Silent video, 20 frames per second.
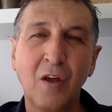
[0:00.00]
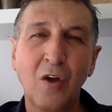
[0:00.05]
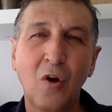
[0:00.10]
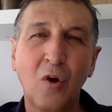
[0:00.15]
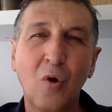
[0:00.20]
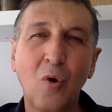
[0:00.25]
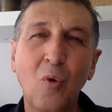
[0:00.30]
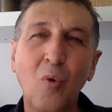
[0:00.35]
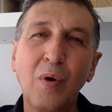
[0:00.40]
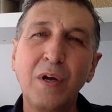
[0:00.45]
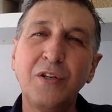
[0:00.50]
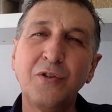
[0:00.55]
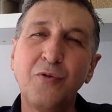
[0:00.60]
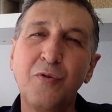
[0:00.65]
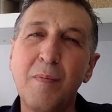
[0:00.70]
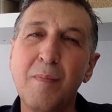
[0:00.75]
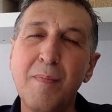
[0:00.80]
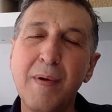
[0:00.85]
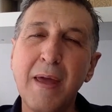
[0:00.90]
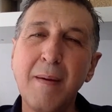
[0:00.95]
Always
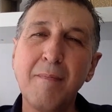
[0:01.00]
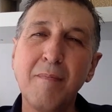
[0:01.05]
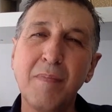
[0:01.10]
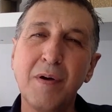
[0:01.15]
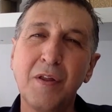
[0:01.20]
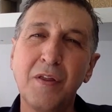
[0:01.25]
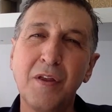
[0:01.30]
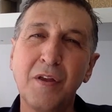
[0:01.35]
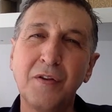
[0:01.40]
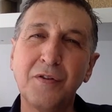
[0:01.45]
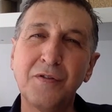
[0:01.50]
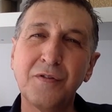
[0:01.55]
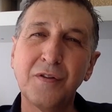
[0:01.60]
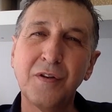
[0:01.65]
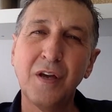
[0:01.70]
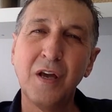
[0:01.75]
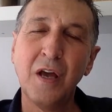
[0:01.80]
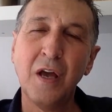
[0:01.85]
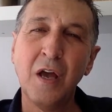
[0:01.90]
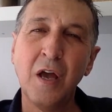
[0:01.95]
remember this.
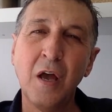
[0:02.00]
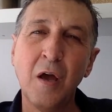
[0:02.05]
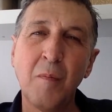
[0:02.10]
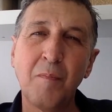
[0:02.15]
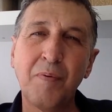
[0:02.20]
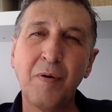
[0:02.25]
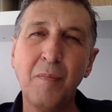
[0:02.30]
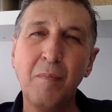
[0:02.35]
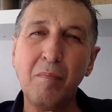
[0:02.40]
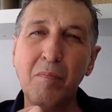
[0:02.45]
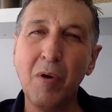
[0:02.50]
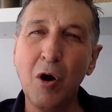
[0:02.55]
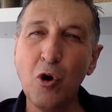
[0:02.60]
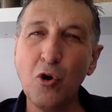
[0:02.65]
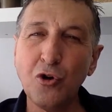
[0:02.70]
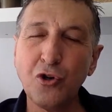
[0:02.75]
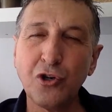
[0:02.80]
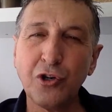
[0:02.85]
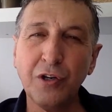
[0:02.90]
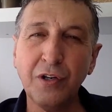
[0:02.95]

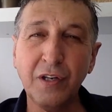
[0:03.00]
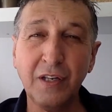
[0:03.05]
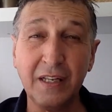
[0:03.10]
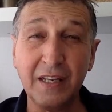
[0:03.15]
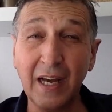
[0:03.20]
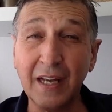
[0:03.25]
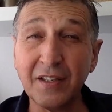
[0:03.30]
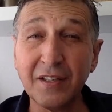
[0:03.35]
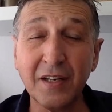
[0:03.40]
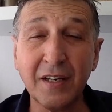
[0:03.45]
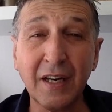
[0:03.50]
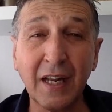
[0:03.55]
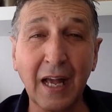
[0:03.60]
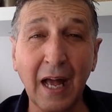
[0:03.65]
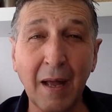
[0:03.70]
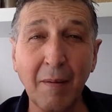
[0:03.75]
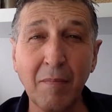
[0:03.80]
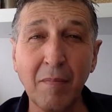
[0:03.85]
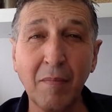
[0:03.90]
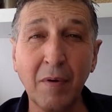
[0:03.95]
Promotion doesn't
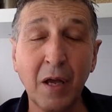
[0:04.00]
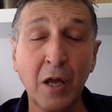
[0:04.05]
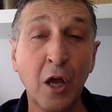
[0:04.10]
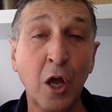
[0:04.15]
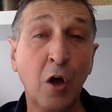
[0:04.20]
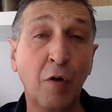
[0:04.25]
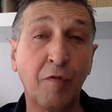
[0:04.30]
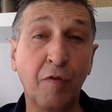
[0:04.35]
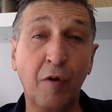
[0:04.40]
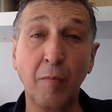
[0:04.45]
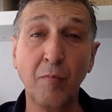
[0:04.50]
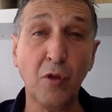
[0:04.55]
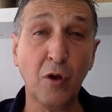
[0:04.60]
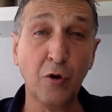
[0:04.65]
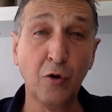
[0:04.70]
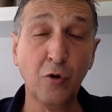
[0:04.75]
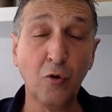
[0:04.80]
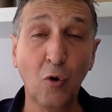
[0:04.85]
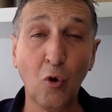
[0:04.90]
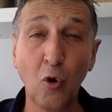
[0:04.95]
come from the
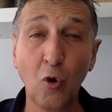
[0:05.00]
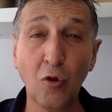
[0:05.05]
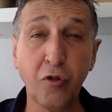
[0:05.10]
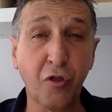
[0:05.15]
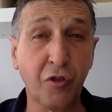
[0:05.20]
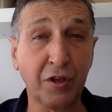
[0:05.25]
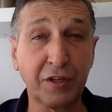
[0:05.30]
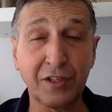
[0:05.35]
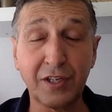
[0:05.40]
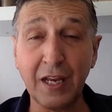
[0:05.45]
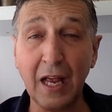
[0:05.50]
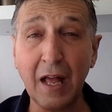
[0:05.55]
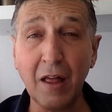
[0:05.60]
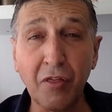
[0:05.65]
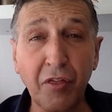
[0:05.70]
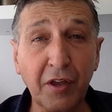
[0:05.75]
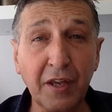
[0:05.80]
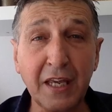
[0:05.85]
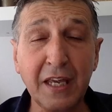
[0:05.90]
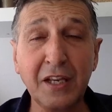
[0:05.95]
north, the south, the
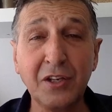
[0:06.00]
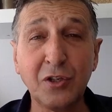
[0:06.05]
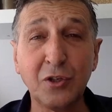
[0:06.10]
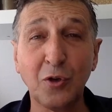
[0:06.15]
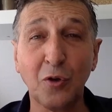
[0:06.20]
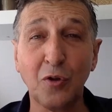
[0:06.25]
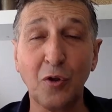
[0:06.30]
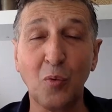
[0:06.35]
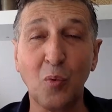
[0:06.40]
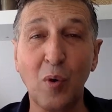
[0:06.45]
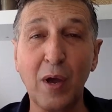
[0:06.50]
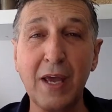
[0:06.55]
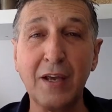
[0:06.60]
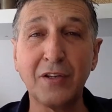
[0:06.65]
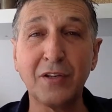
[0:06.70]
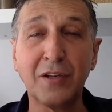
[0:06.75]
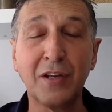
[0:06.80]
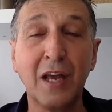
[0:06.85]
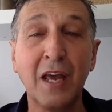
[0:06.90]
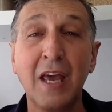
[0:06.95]
east, or the
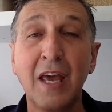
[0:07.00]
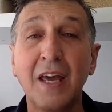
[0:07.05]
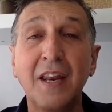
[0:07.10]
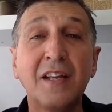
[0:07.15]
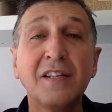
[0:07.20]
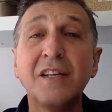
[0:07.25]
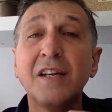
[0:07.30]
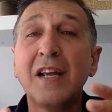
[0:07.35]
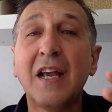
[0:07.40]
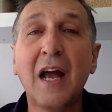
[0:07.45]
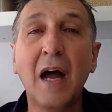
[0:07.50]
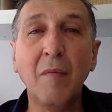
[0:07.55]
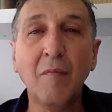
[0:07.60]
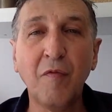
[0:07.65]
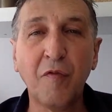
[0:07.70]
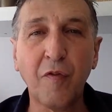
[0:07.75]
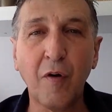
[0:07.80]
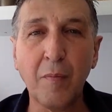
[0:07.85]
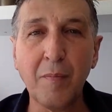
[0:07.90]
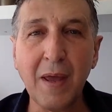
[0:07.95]
west. It doesn't come
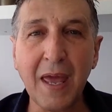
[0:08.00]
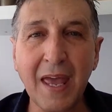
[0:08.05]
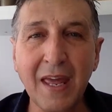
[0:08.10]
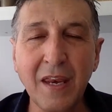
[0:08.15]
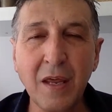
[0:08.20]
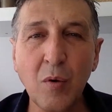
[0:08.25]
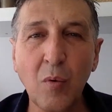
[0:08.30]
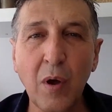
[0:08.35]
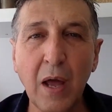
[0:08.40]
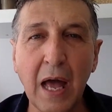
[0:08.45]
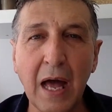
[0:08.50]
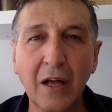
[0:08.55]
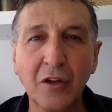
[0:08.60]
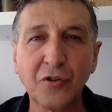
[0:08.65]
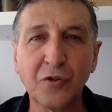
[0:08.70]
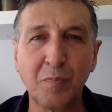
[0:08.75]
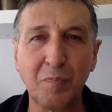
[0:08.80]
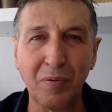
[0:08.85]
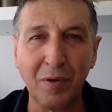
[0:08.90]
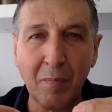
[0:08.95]
from anywhere else.
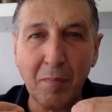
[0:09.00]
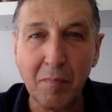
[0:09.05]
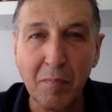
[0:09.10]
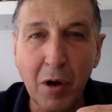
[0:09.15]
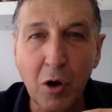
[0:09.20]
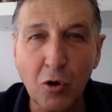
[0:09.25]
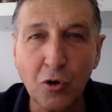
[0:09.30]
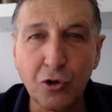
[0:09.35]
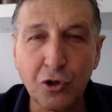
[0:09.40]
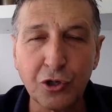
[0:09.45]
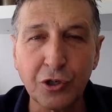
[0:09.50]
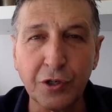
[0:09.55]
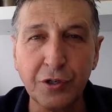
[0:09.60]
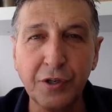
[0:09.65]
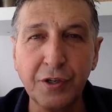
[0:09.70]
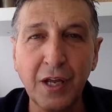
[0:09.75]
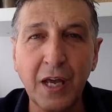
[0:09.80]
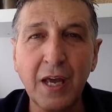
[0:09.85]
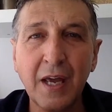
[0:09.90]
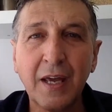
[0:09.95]
Promotion
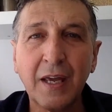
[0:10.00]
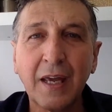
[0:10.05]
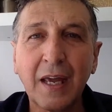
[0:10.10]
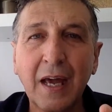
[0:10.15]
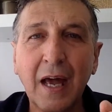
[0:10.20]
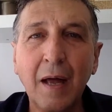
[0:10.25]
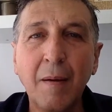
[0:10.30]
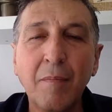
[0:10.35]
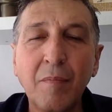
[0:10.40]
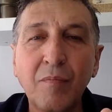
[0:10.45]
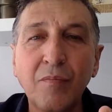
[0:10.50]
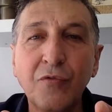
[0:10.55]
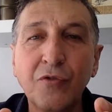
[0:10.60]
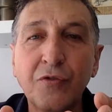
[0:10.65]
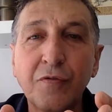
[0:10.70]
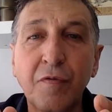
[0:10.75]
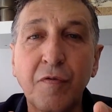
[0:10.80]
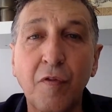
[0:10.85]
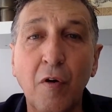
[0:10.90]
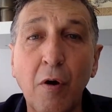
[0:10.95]
comes
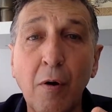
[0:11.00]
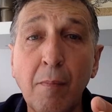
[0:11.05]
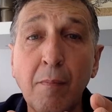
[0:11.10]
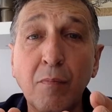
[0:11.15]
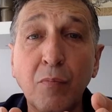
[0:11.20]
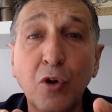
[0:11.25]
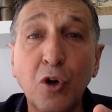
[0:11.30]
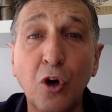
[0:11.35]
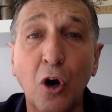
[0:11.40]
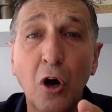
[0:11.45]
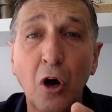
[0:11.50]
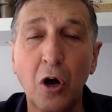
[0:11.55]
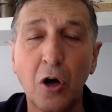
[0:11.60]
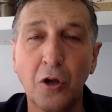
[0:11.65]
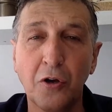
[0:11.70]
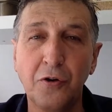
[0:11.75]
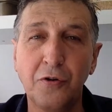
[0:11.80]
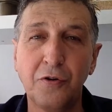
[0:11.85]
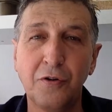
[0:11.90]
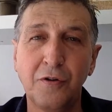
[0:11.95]
from
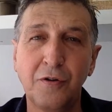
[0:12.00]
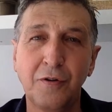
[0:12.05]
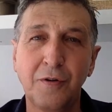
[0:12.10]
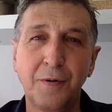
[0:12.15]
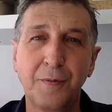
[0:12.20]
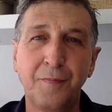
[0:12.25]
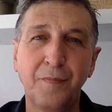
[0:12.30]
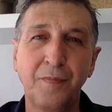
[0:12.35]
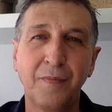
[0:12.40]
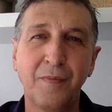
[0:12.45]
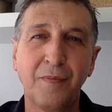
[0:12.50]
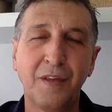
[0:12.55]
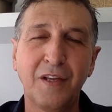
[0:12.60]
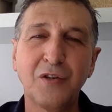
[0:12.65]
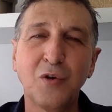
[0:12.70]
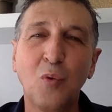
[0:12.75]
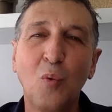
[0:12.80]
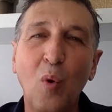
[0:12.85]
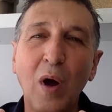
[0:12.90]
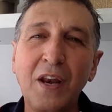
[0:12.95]
God. It's a
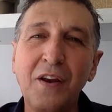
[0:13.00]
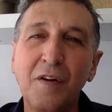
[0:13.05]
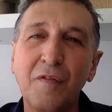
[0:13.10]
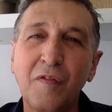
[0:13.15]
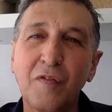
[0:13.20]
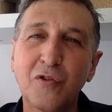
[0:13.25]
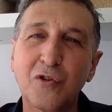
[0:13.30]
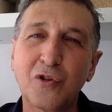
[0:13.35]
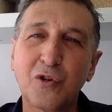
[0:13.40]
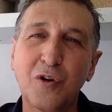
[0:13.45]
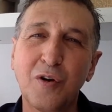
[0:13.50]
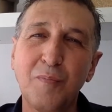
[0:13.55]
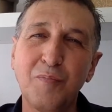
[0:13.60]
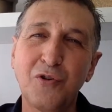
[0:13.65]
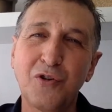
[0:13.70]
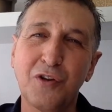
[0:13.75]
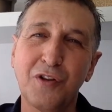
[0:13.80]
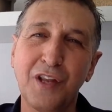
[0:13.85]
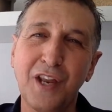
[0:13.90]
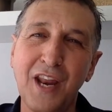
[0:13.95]
wonderful
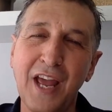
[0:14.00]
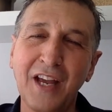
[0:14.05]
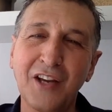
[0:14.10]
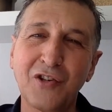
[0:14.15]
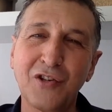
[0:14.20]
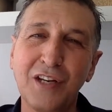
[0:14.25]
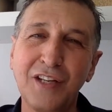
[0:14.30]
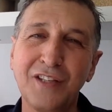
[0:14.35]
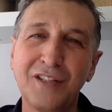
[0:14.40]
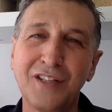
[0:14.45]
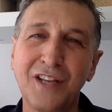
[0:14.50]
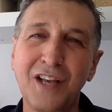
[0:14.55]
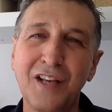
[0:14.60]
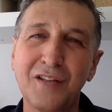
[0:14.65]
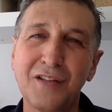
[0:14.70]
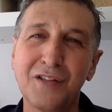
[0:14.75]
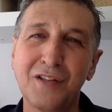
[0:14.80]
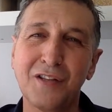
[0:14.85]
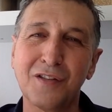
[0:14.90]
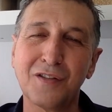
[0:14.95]
scripture that actually
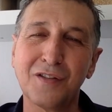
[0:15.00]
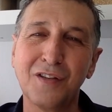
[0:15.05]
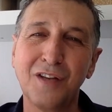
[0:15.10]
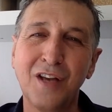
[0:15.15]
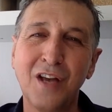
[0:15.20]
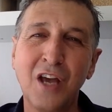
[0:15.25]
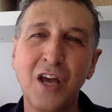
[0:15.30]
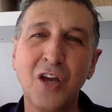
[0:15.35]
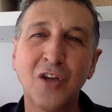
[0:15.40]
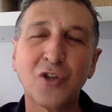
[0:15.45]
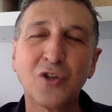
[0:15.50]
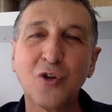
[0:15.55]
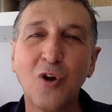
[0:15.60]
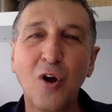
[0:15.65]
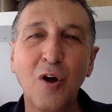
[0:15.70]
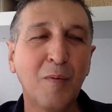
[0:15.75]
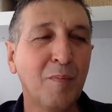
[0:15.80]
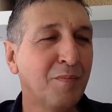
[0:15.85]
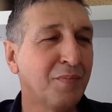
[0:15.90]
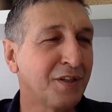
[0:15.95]
says this.
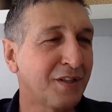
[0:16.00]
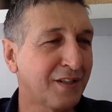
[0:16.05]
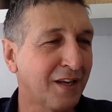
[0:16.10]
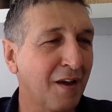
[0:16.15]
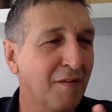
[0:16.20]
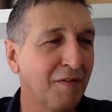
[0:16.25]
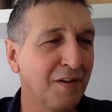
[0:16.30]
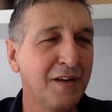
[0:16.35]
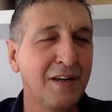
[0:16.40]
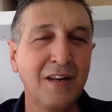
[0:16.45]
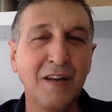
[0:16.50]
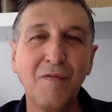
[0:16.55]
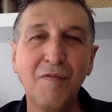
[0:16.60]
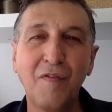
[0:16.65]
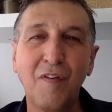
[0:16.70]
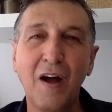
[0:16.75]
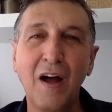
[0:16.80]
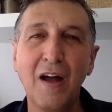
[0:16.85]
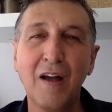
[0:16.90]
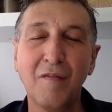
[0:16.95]
Psalm
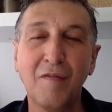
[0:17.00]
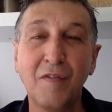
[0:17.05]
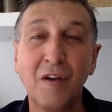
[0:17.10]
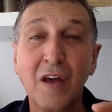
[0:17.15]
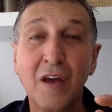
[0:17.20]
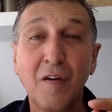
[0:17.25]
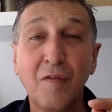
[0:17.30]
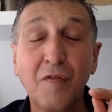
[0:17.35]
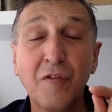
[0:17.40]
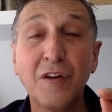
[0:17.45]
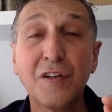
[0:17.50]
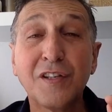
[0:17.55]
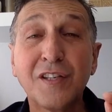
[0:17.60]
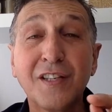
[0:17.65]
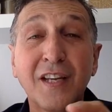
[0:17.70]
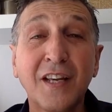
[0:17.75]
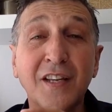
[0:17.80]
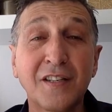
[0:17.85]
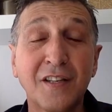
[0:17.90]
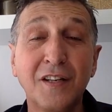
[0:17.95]
75, verse
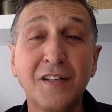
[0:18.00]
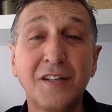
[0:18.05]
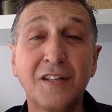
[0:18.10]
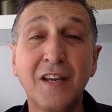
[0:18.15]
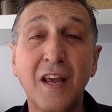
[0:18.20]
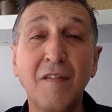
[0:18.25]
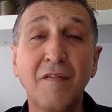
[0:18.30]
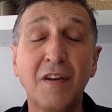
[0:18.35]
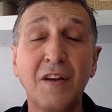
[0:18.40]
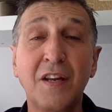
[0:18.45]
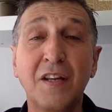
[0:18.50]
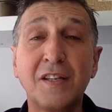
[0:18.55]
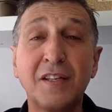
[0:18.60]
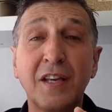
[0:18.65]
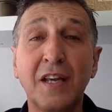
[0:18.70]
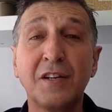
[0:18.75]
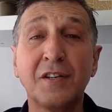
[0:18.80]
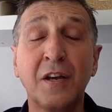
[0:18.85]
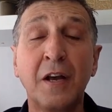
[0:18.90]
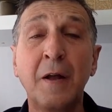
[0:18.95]
6 and 7, it
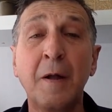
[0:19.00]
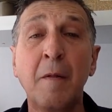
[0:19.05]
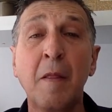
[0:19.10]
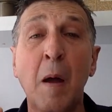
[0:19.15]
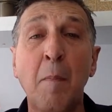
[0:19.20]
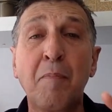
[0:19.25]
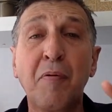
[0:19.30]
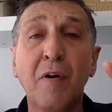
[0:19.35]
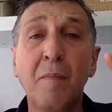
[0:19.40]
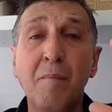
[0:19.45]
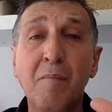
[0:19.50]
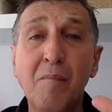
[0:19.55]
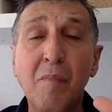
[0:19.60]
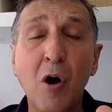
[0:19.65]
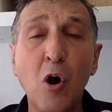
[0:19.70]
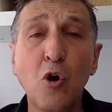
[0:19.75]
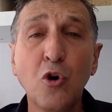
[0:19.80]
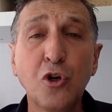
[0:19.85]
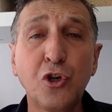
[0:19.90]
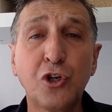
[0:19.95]
says,
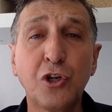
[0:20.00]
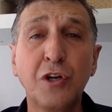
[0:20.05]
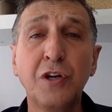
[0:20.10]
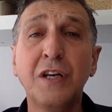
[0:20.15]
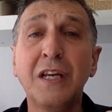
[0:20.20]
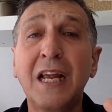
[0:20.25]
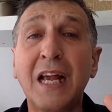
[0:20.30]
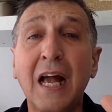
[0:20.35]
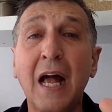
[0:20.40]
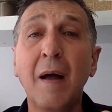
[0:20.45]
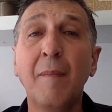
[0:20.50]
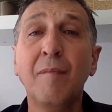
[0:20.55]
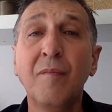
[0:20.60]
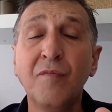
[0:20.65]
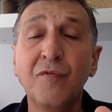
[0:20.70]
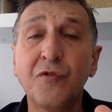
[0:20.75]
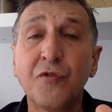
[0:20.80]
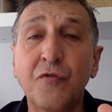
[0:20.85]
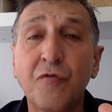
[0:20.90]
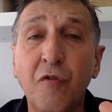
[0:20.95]
promotion
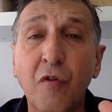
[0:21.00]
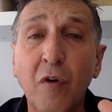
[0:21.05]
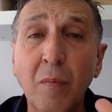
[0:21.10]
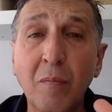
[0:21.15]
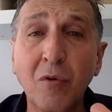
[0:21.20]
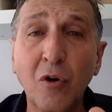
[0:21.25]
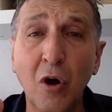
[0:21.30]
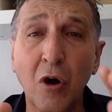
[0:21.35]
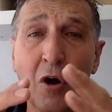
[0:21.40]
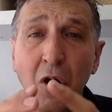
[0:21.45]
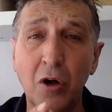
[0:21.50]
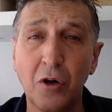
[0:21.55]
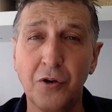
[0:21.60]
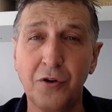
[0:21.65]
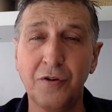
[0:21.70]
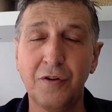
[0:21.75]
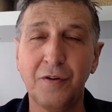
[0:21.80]
comes from God.